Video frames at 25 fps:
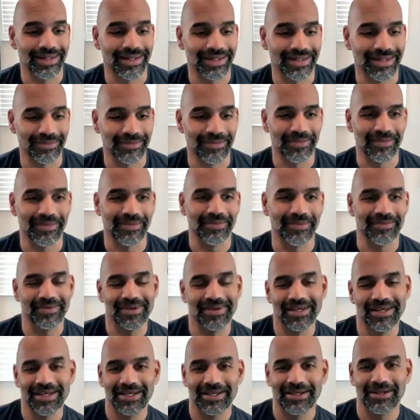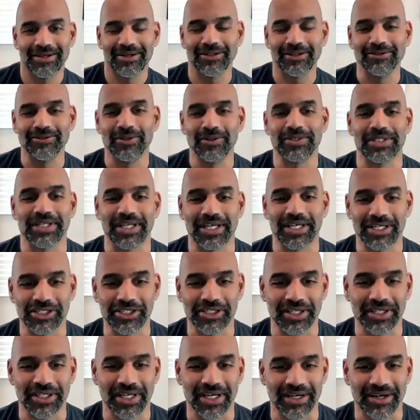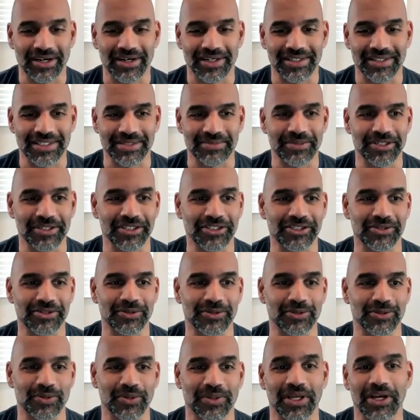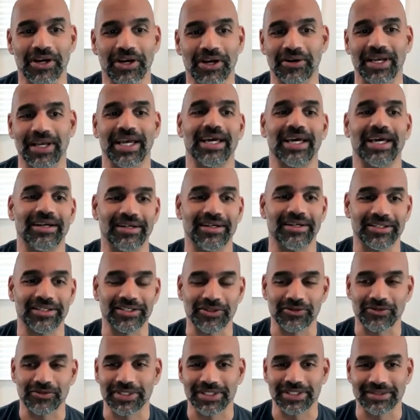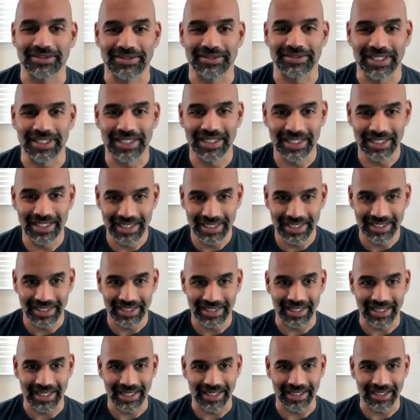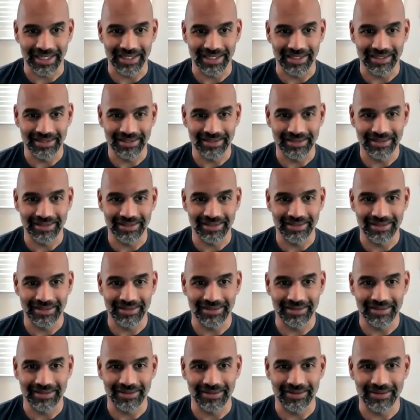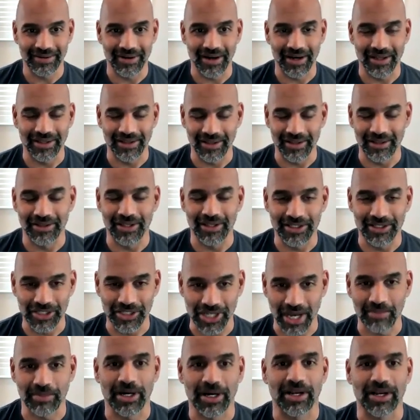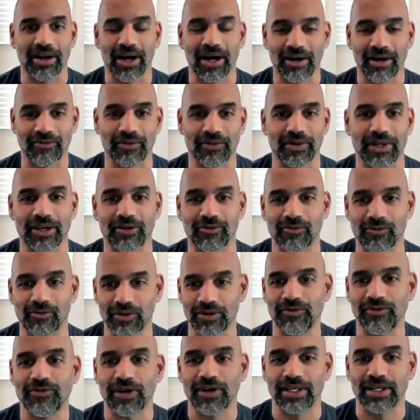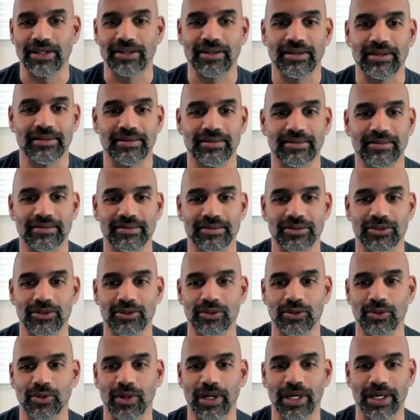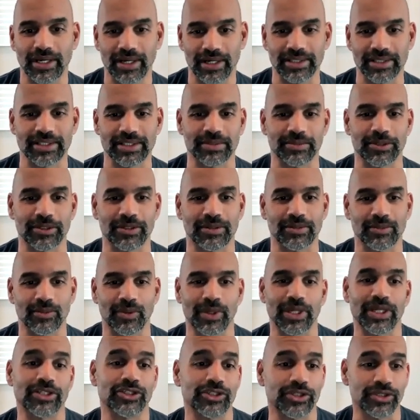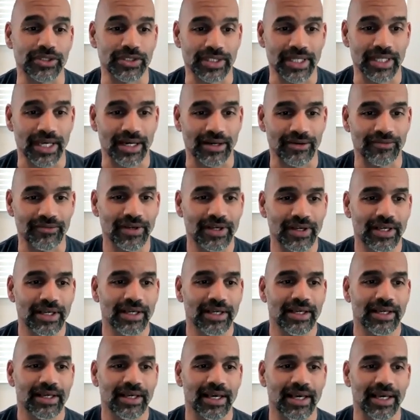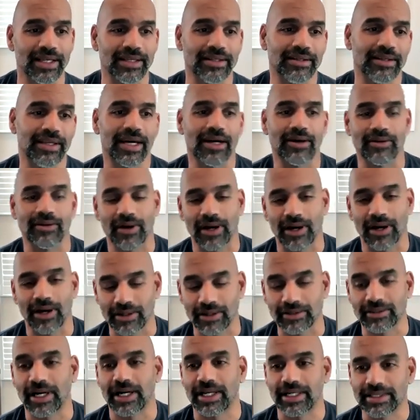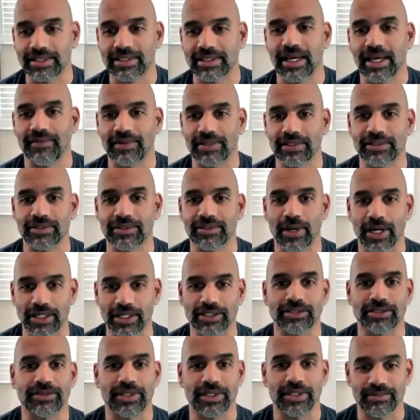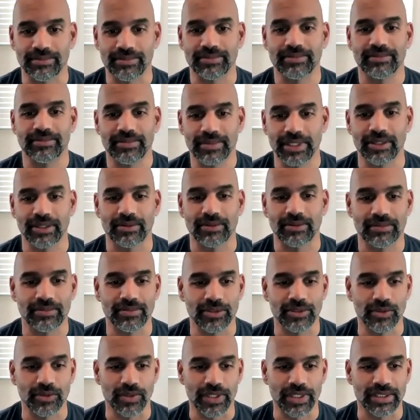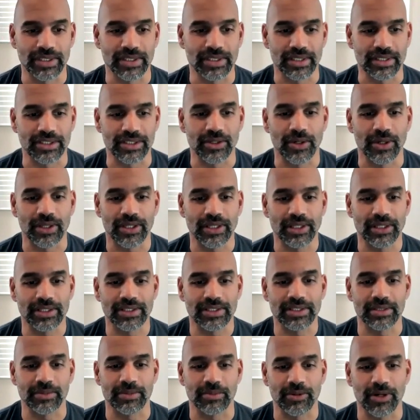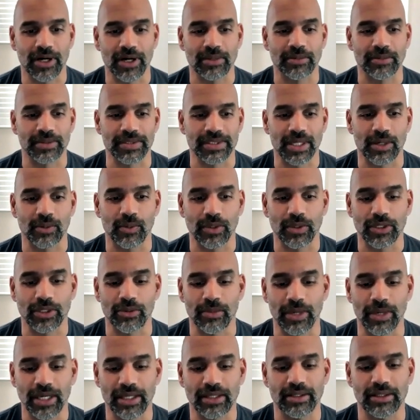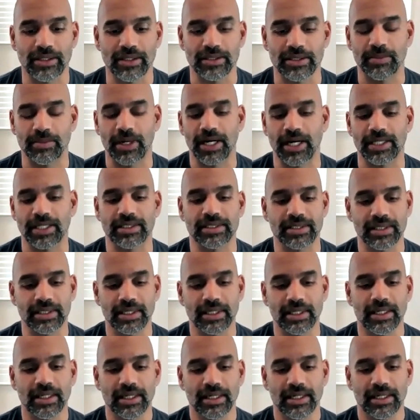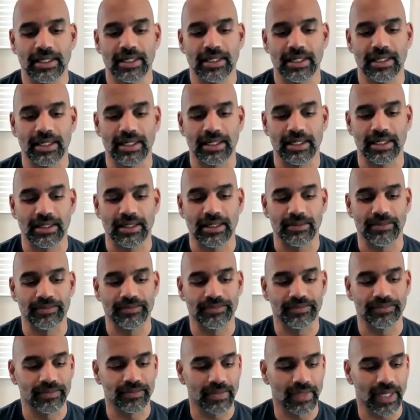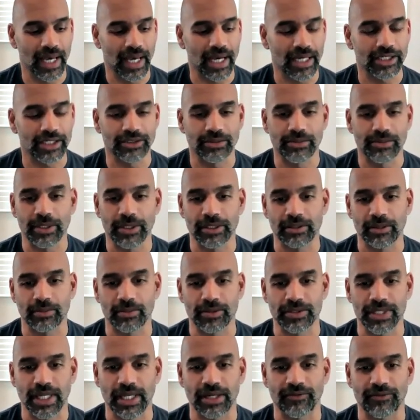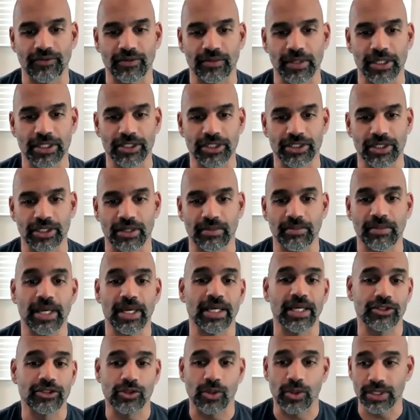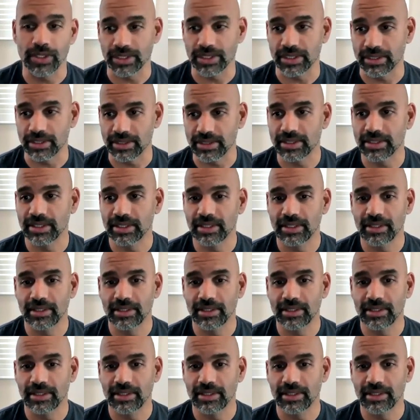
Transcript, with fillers: um, hallucination that caused some issues with Air Canada just recently. They, uh, the, the chatbot offered a refund to a customer when it shouldn't have. And now the airline is having to actually you know, do this. And so I think this is the problem is that when you make these bots um, actually be able to present information and make choices,